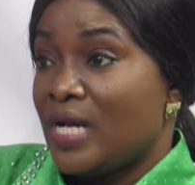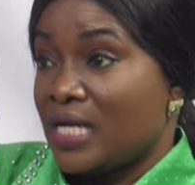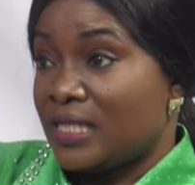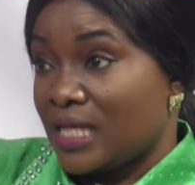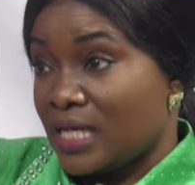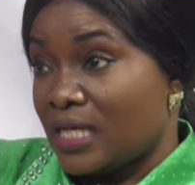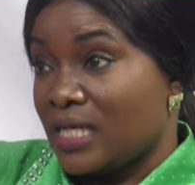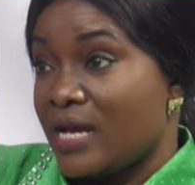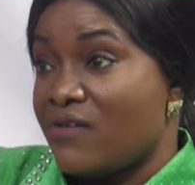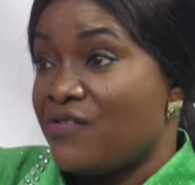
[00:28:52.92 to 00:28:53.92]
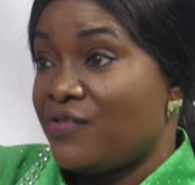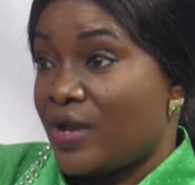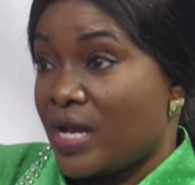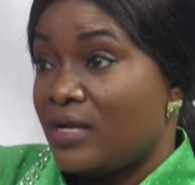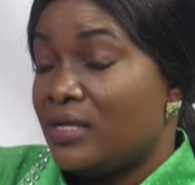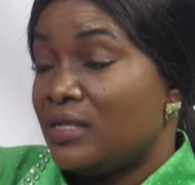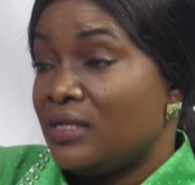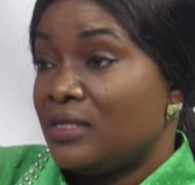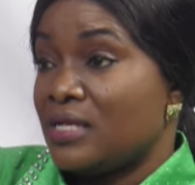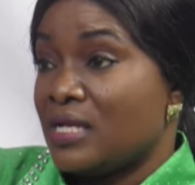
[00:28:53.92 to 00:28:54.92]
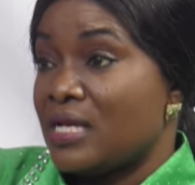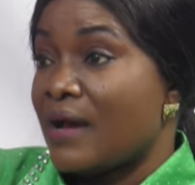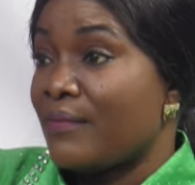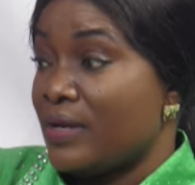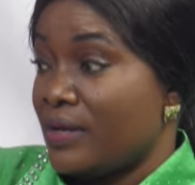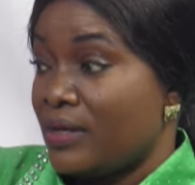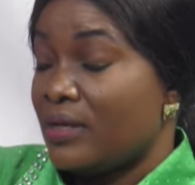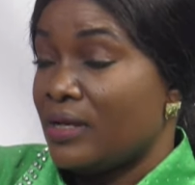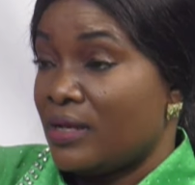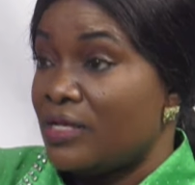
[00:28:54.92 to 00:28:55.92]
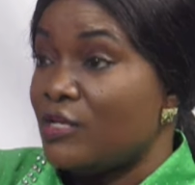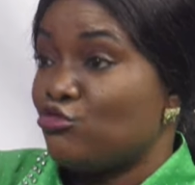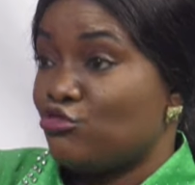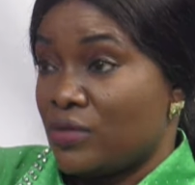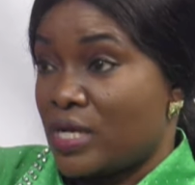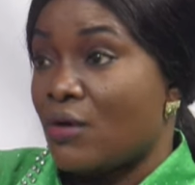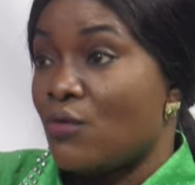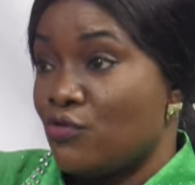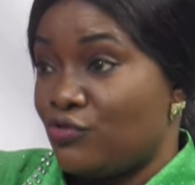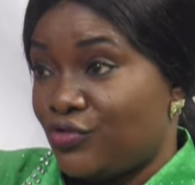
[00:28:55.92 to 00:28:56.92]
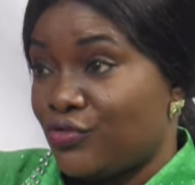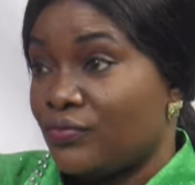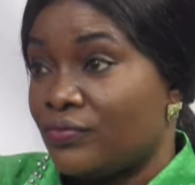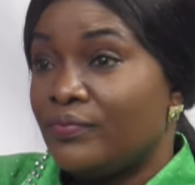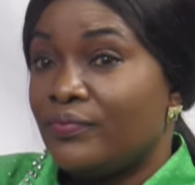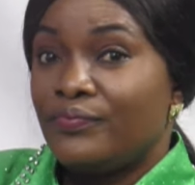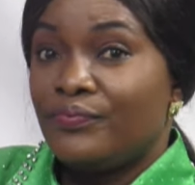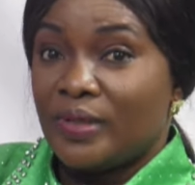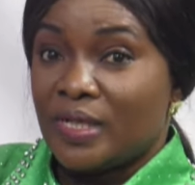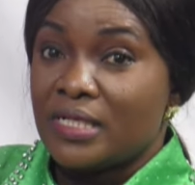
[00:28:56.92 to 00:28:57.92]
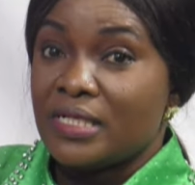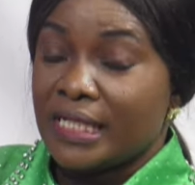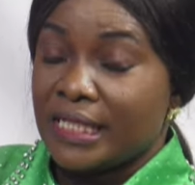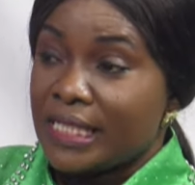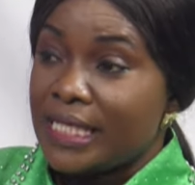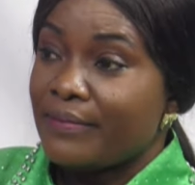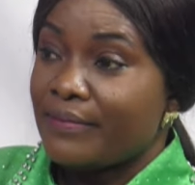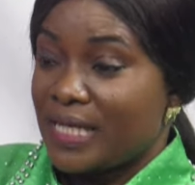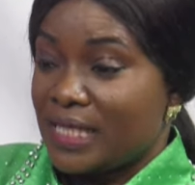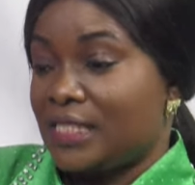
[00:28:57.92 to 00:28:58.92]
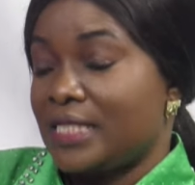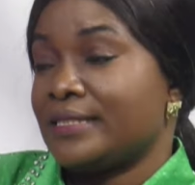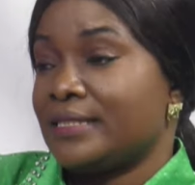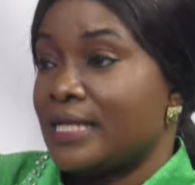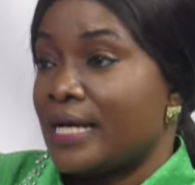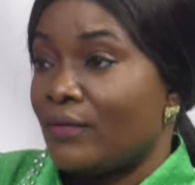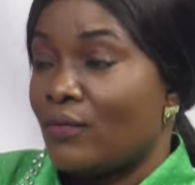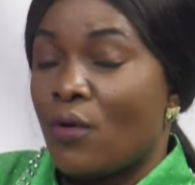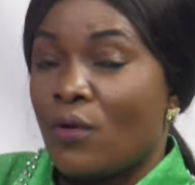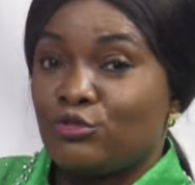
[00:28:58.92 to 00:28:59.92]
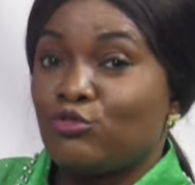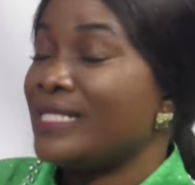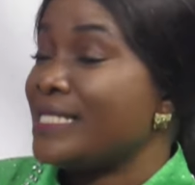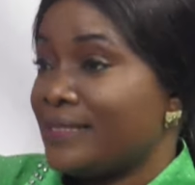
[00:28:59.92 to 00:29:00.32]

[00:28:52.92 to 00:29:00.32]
I think young shep ni suna wusun and near man a chance na also on your